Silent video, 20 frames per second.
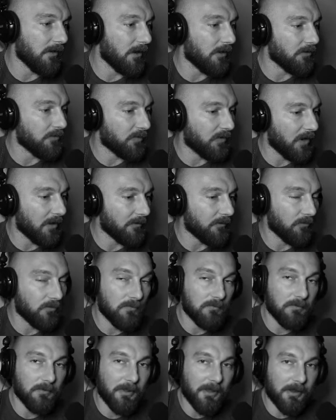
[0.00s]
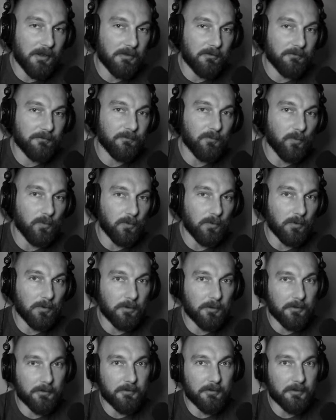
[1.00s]
Now, you're probably too late
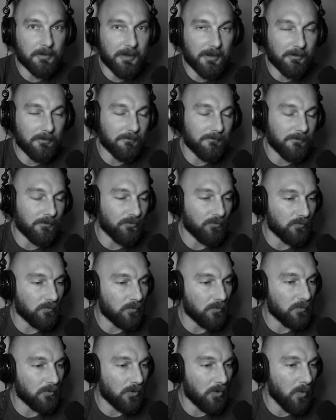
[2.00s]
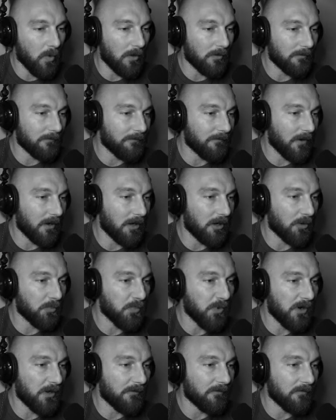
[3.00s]
for the individual qualifier,
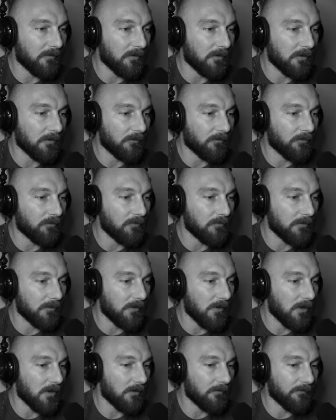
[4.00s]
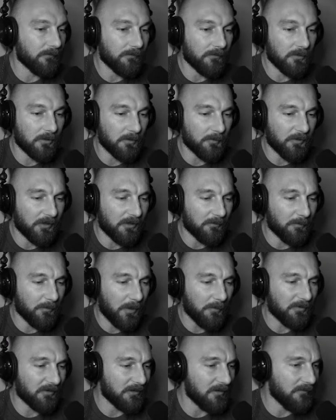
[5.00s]
but soon enough, I
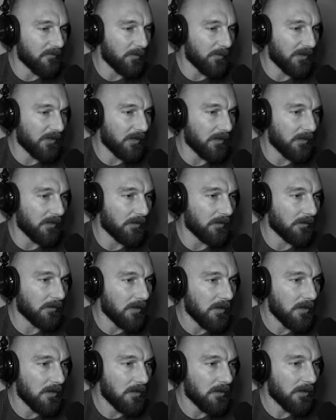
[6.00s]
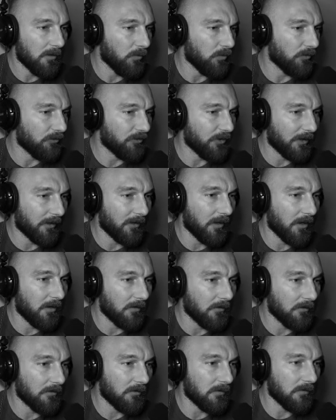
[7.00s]
believe the beginning, and we'll check
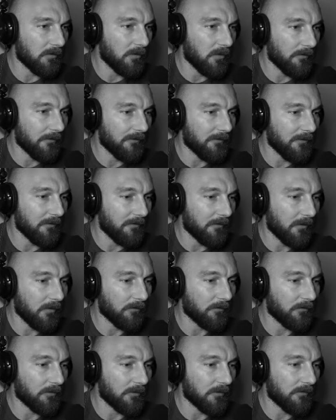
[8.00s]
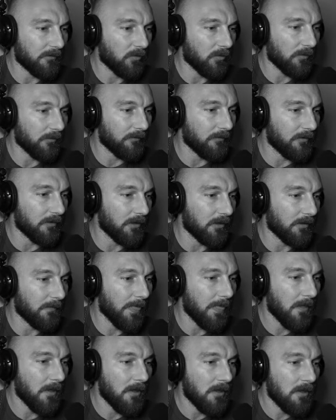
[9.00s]
out all the details here towards the end.
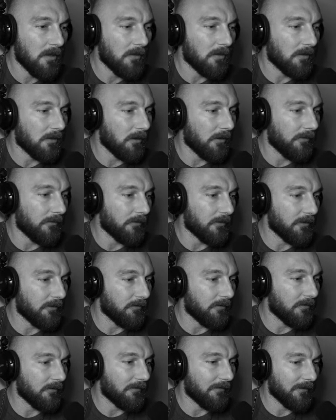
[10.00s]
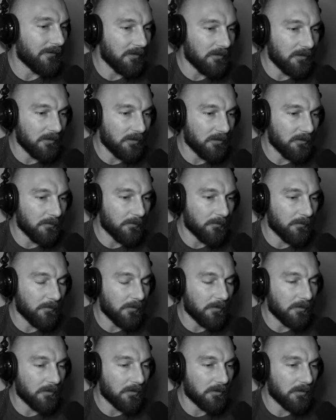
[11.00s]
There is the team
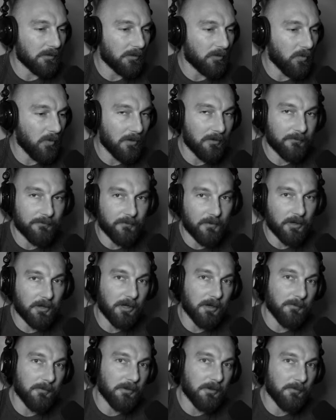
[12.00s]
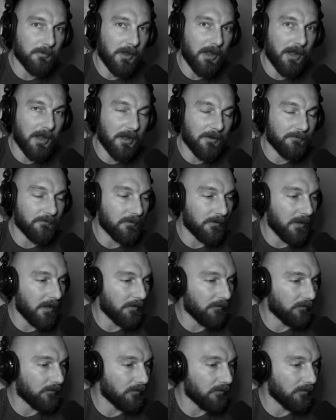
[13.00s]
qualifier coming up after that.